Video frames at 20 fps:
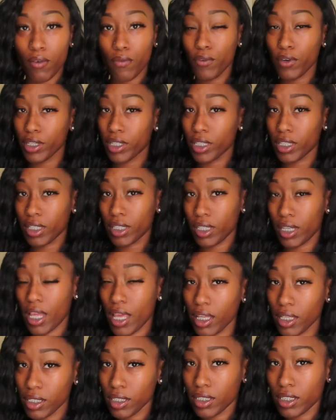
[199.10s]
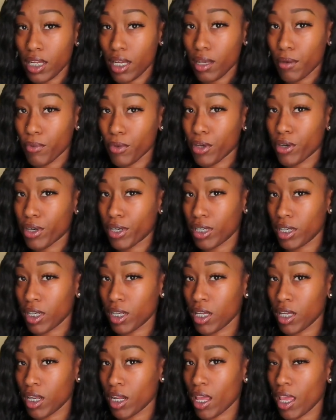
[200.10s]
For this next step, you're gonna
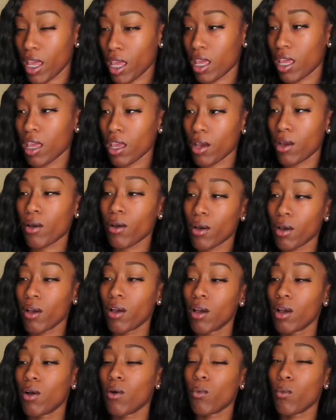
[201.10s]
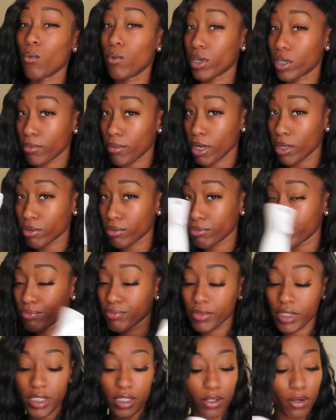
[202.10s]
need a water bottle.
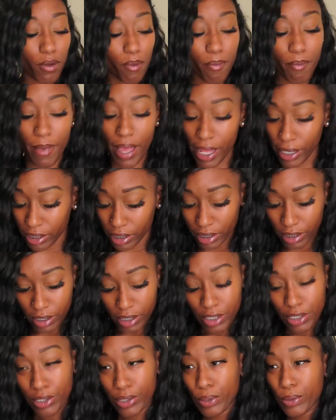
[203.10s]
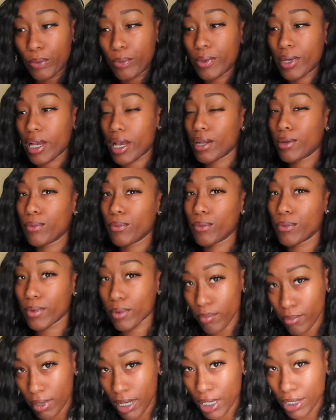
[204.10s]
It don't matter what kind of
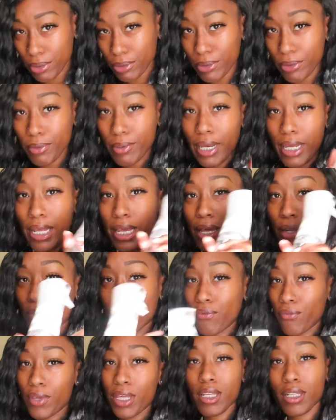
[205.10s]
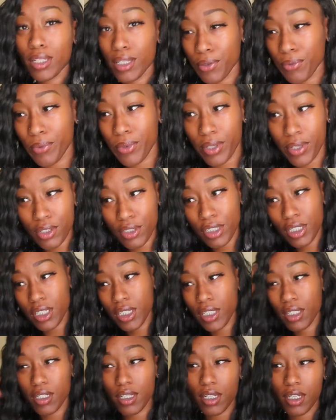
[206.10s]
water bottle. You don't gotta have a fancy one, just
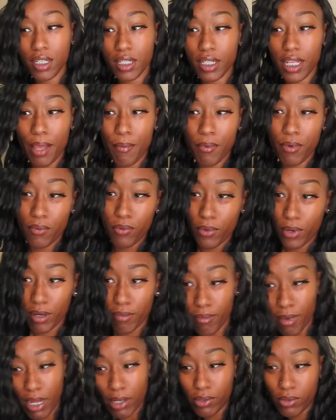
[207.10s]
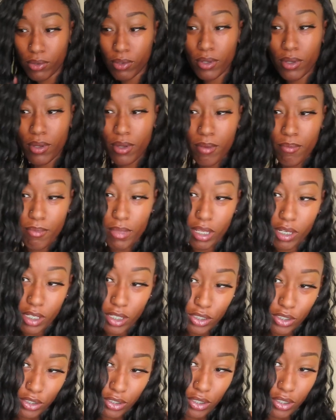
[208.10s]
any type of water bottle
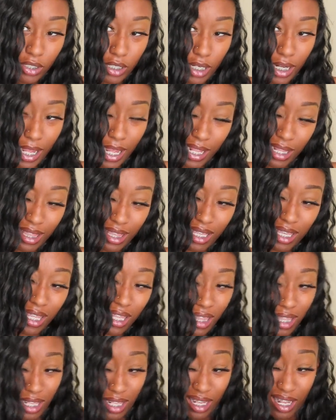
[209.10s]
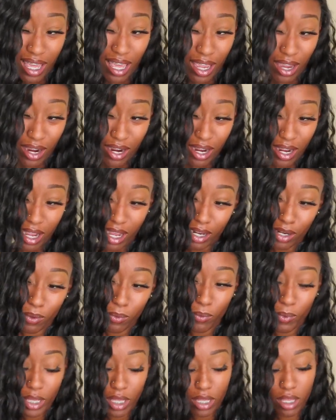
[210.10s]
because you're gonna have to get this hair kind
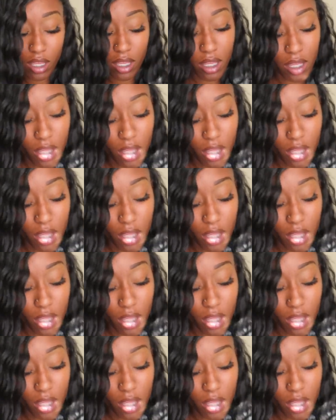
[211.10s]
of wet.